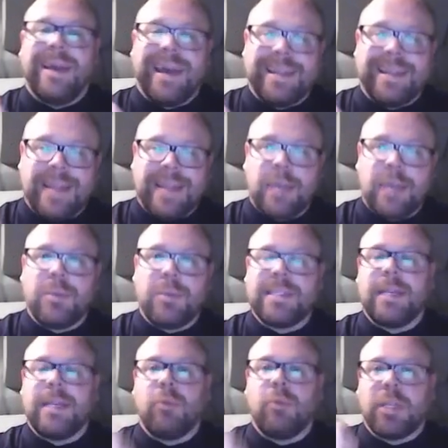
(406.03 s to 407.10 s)
And like we've
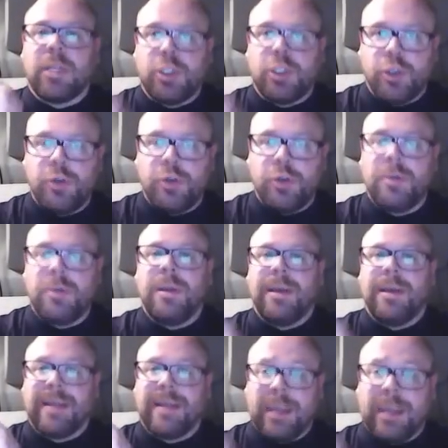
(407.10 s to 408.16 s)
seen with June,
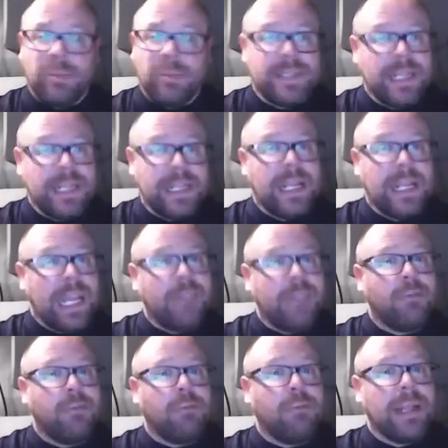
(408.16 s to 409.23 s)
like we've seen
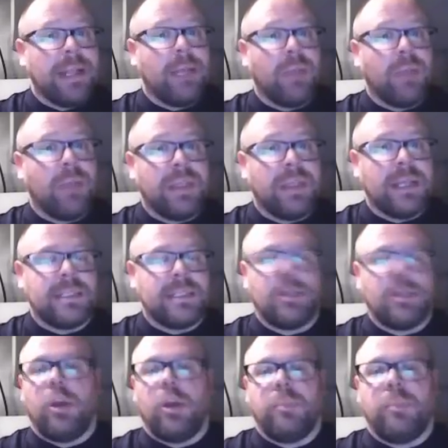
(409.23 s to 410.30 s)
even really with this
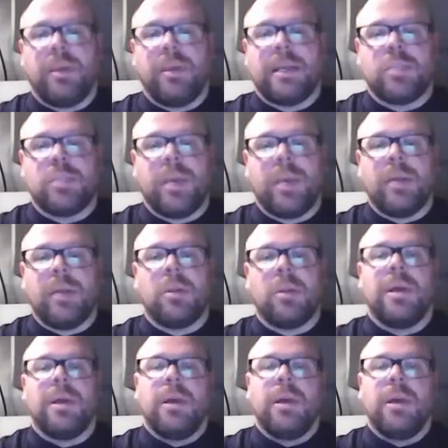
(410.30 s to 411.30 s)
outbreak as well,